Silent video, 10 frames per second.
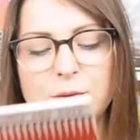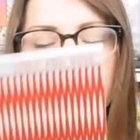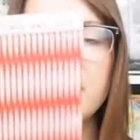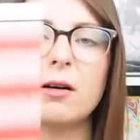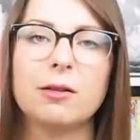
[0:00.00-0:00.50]
doing
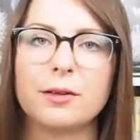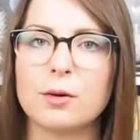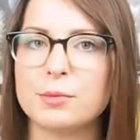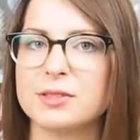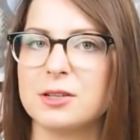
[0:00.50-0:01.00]
all the
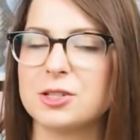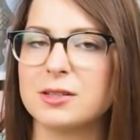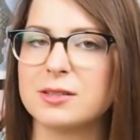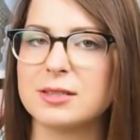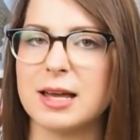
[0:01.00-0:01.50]

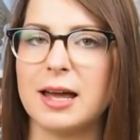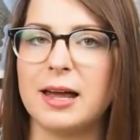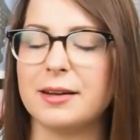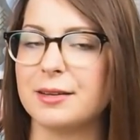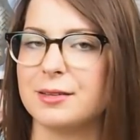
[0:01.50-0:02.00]
compositions, and
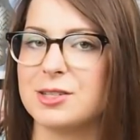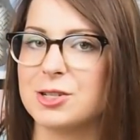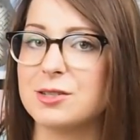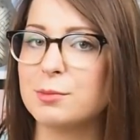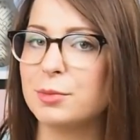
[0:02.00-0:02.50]
it's just a
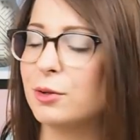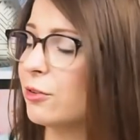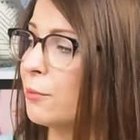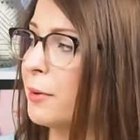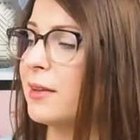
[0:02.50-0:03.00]
beautiful
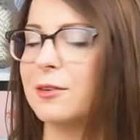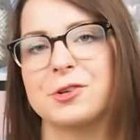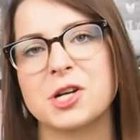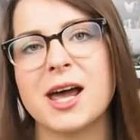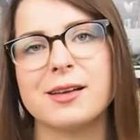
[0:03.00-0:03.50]
piece of jazz,